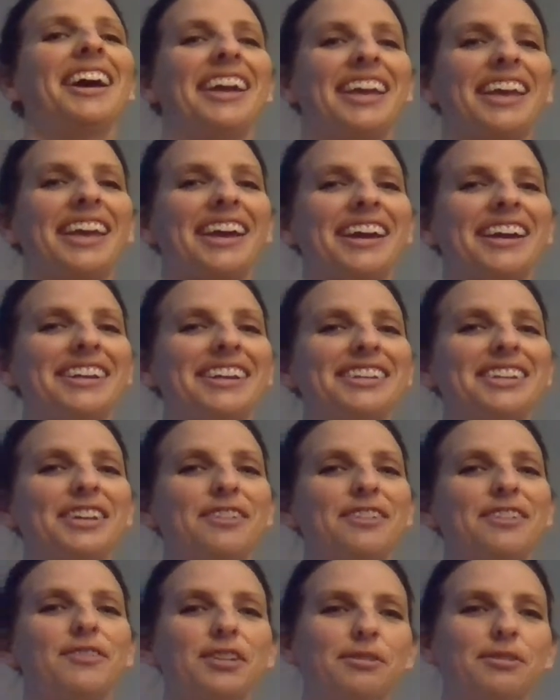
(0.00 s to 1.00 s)
And
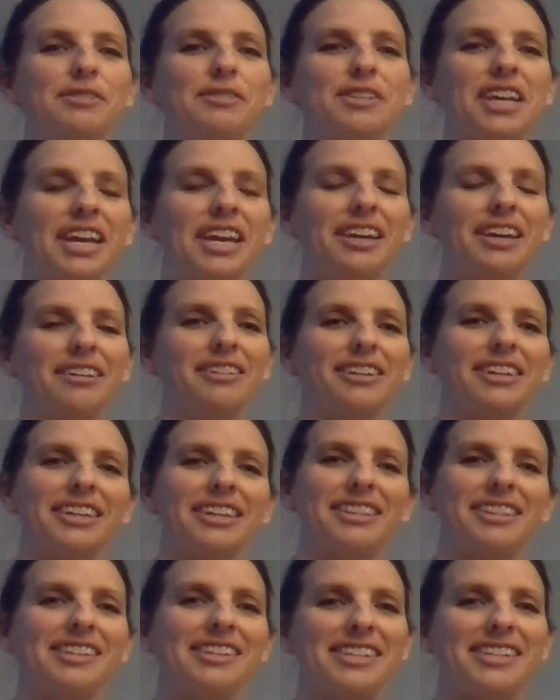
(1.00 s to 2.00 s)
if you take a look
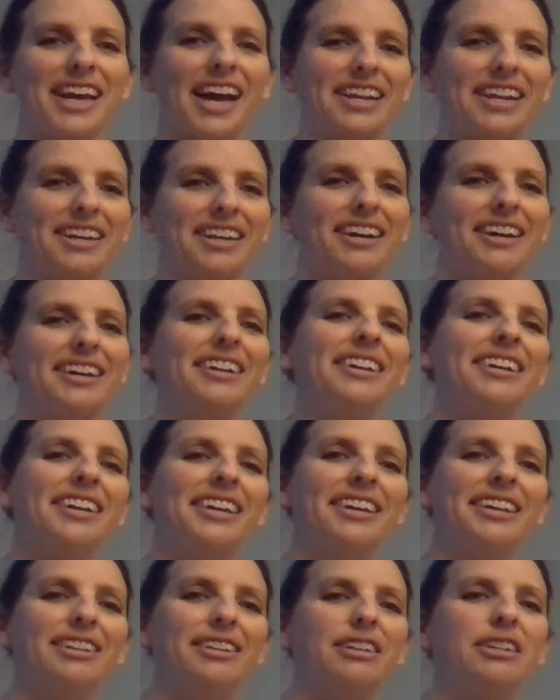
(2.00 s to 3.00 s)
at the data,
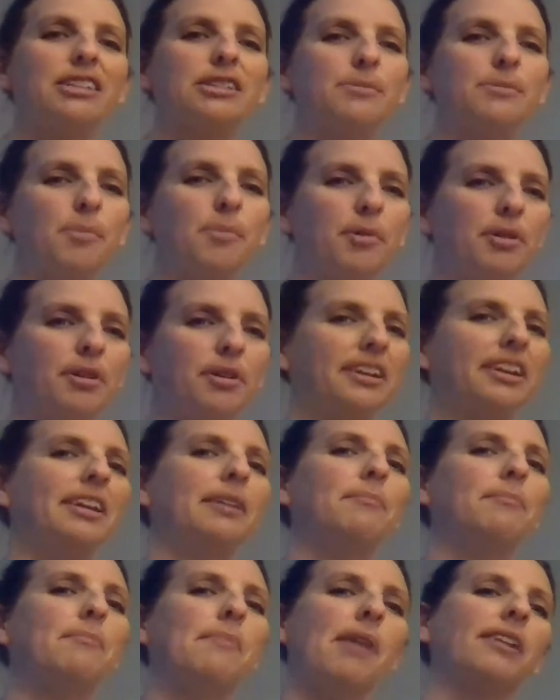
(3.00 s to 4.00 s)
it looks pretty
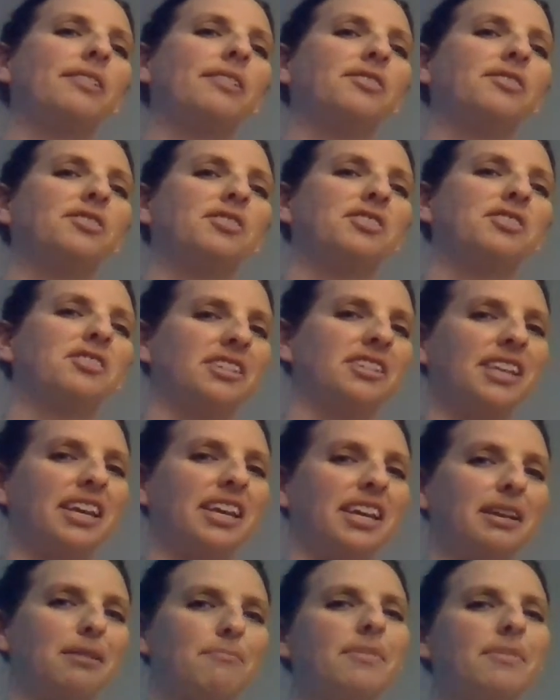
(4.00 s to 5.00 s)
much the
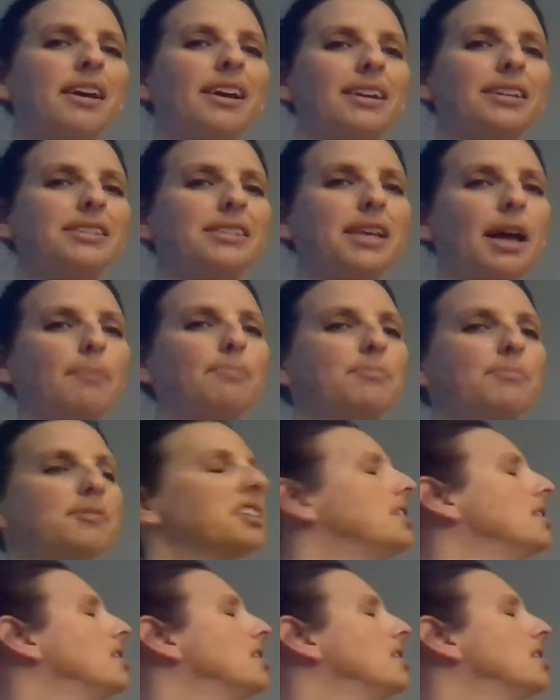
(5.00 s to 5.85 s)
same, except